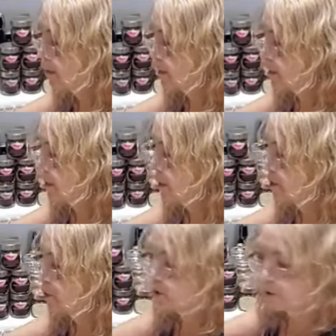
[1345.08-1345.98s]

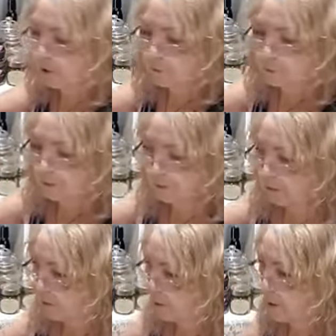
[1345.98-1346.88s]
it's just so
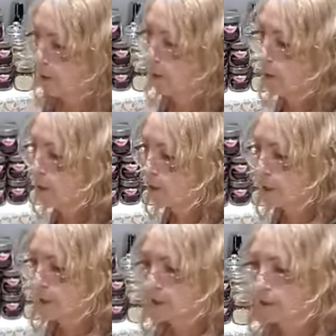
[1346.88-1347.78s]
beautiful.
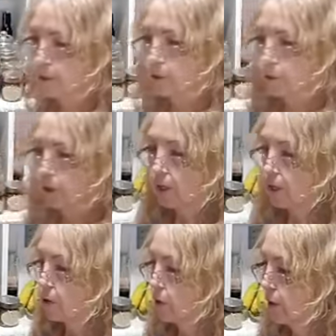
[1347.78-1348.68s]
Okay, so the
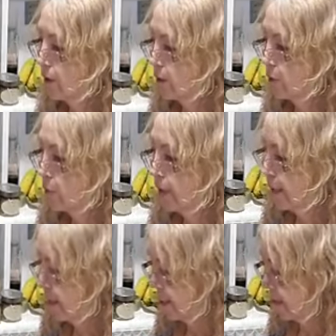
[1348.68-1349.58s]
Moroccan oil,
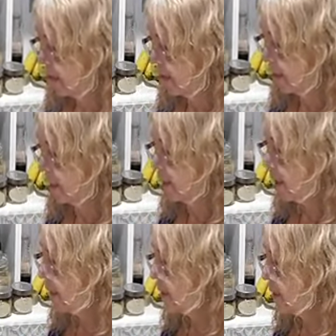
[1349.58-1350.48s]
we did this
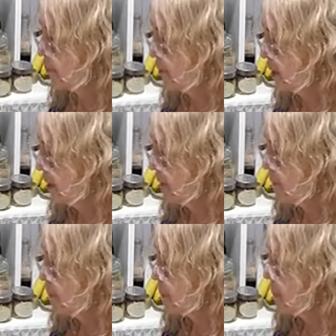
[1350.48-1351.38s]
in the spring.